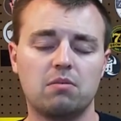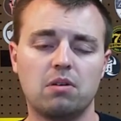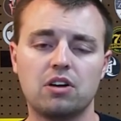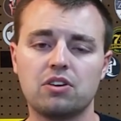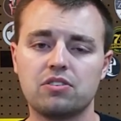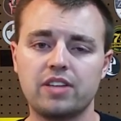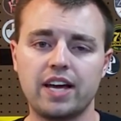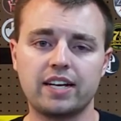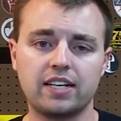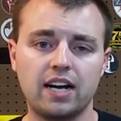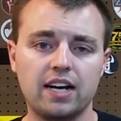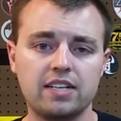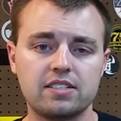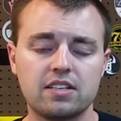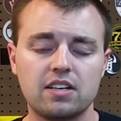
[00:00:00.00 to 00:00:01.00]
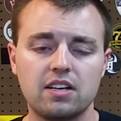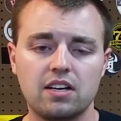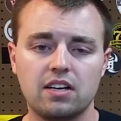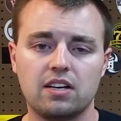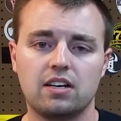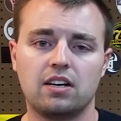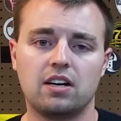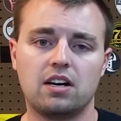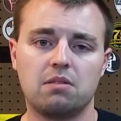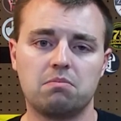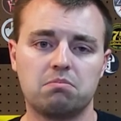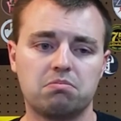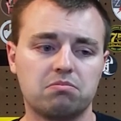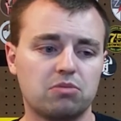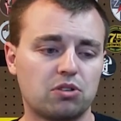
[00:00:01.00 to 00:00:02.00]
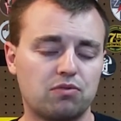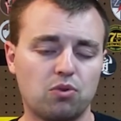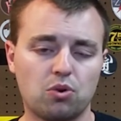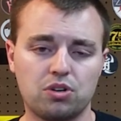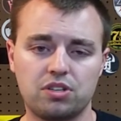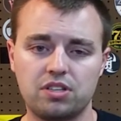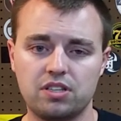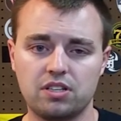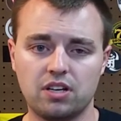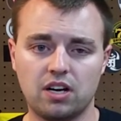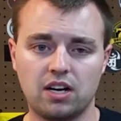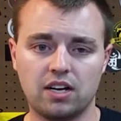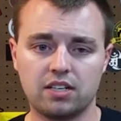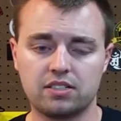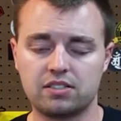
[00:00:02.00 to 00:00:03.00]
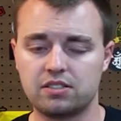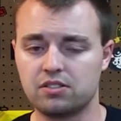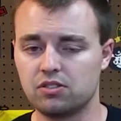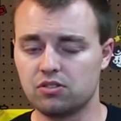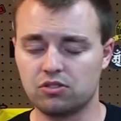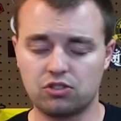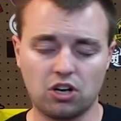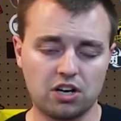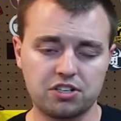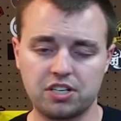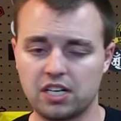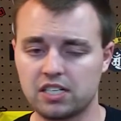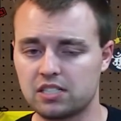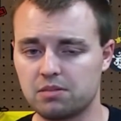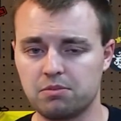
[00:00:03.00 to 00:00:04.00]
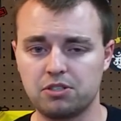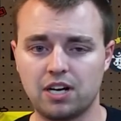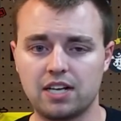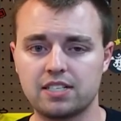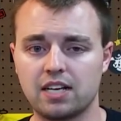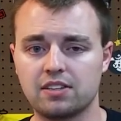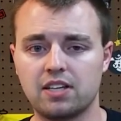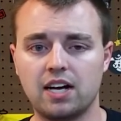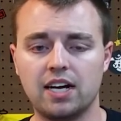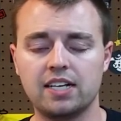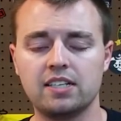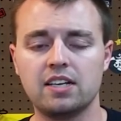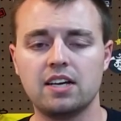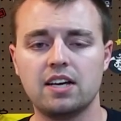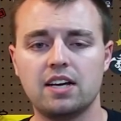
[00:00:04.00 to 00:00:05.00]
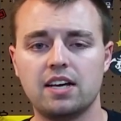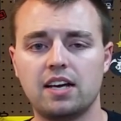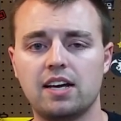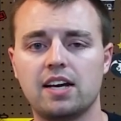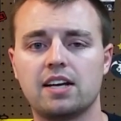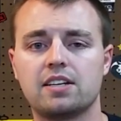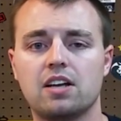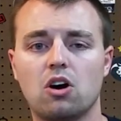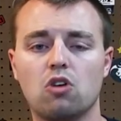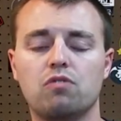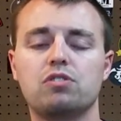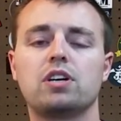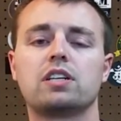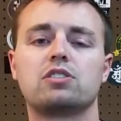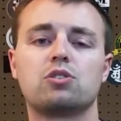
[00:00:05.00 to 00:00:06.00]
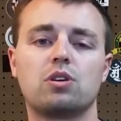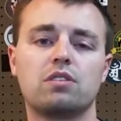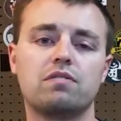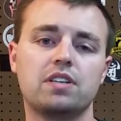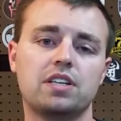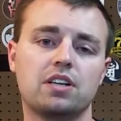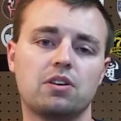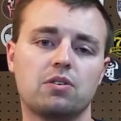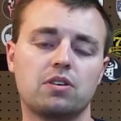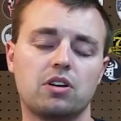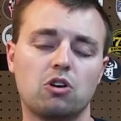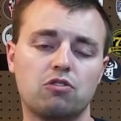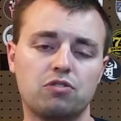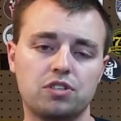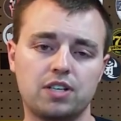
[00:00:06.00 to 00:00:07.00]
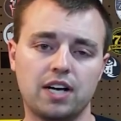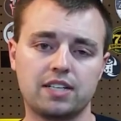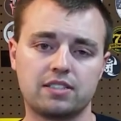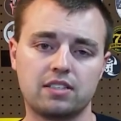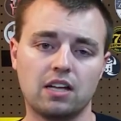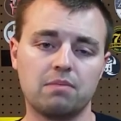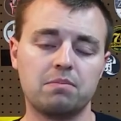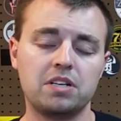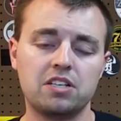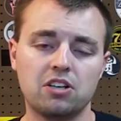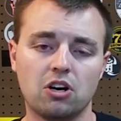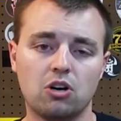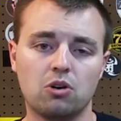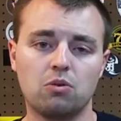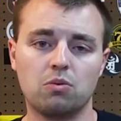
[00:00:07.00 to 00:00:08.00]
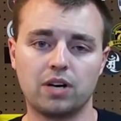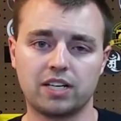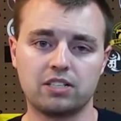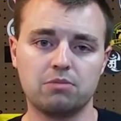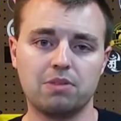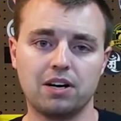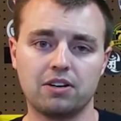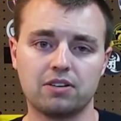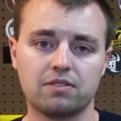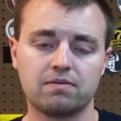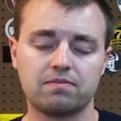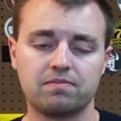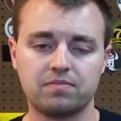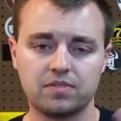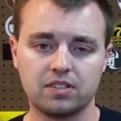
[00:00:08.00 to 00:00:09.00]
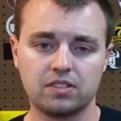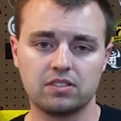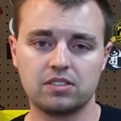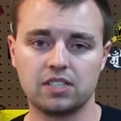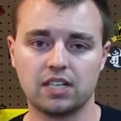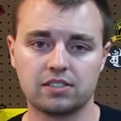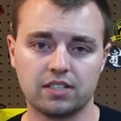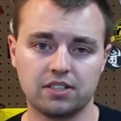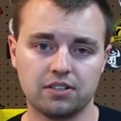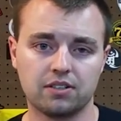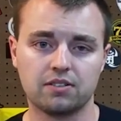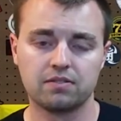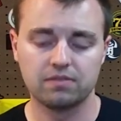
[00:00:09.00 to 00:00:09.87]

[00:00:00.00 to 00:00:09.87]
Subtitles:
Other than that, guys, look forward to talking to some of you guys online, and hopefully you guys enjoy the video. Hopefully you guys let me know what I can do better. See you guys later.